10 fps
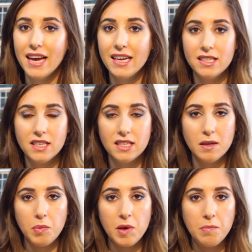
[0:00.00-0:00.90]
is to
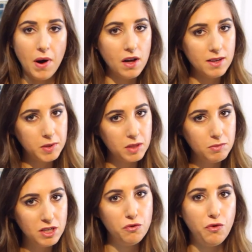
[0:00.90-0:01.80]
simply ball up some
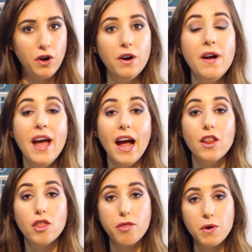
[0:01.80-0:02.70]
tinfoil
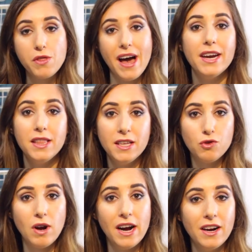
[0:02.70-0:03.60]
and throw that in the
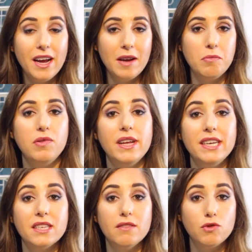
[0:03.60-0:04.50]
dryer in
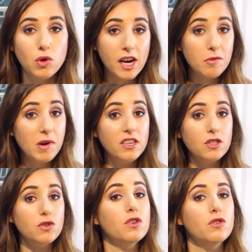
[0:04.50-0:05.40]
place of dryer
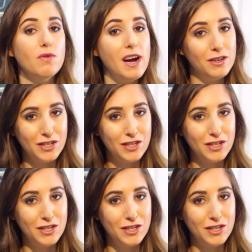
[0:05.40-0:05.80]
balls or dryer